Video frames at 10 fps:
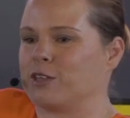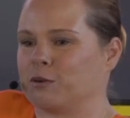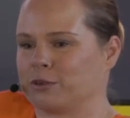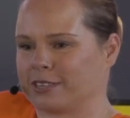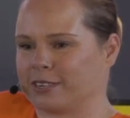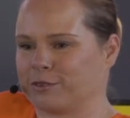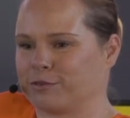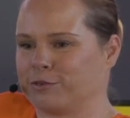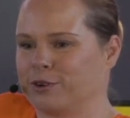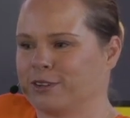in
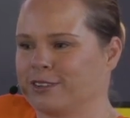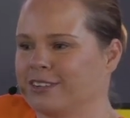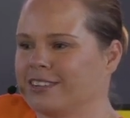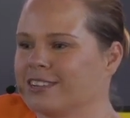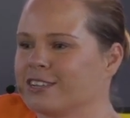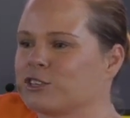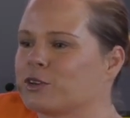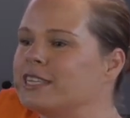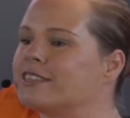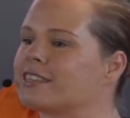yourself. So
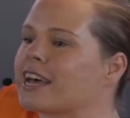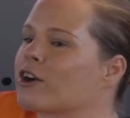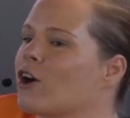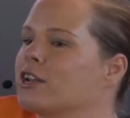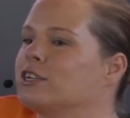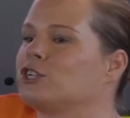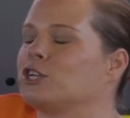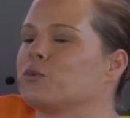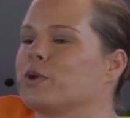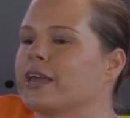in
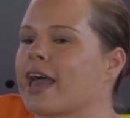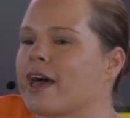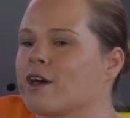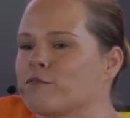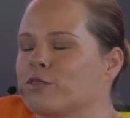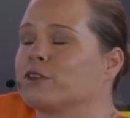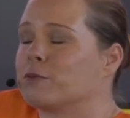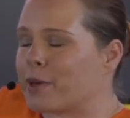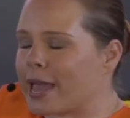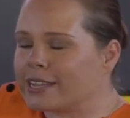psychology, we have the
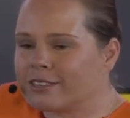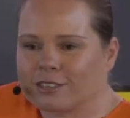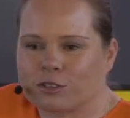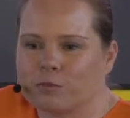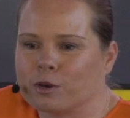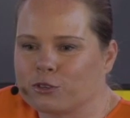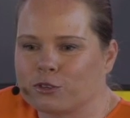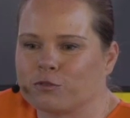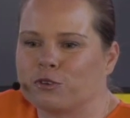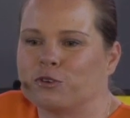debate, as most
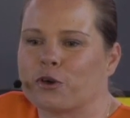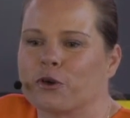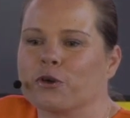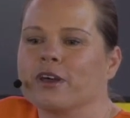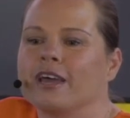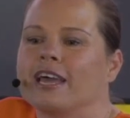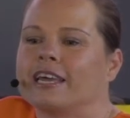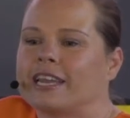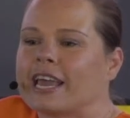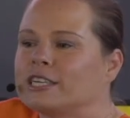of you know,
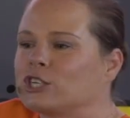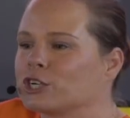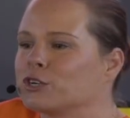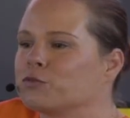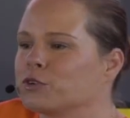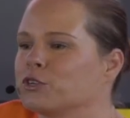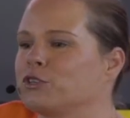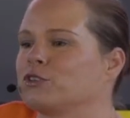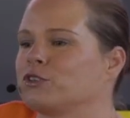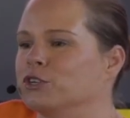nature
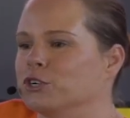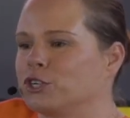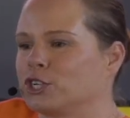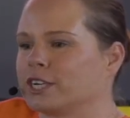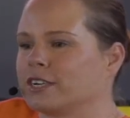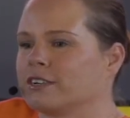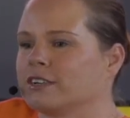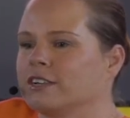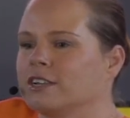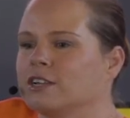versus nurture.
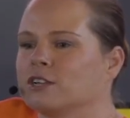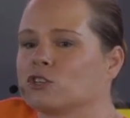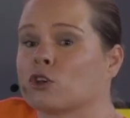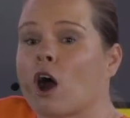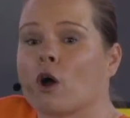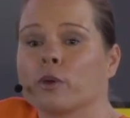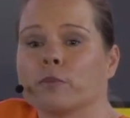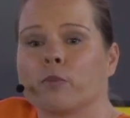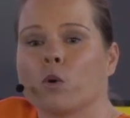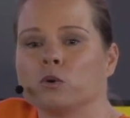So are we
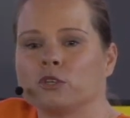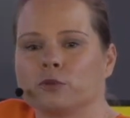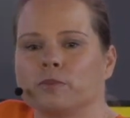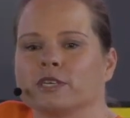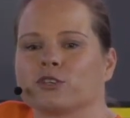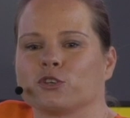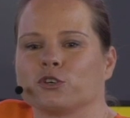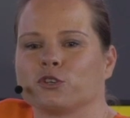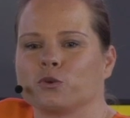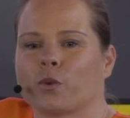born to be a
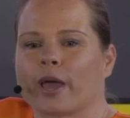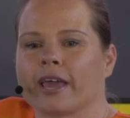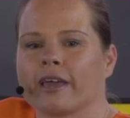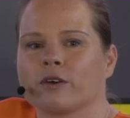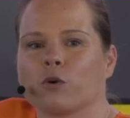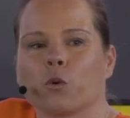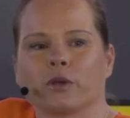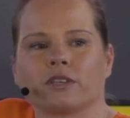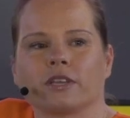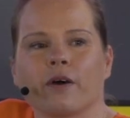certain way, or
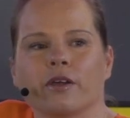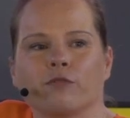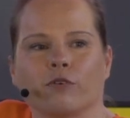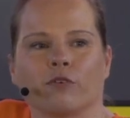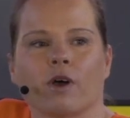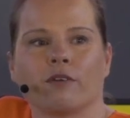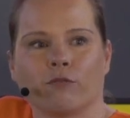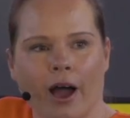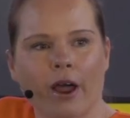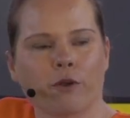is it our
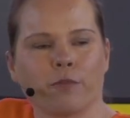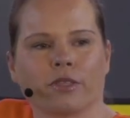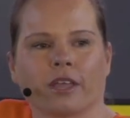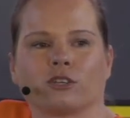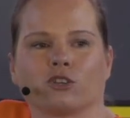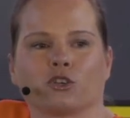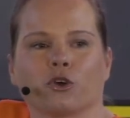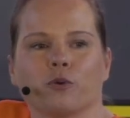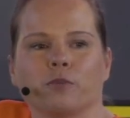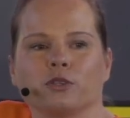environment that
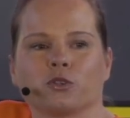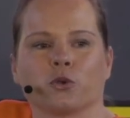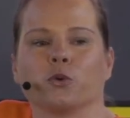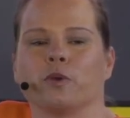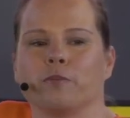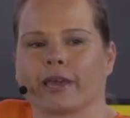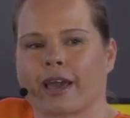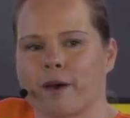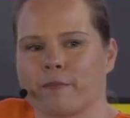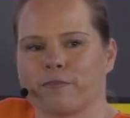determines who we
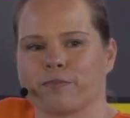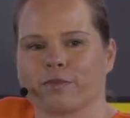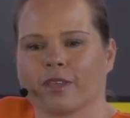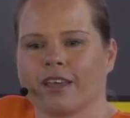become?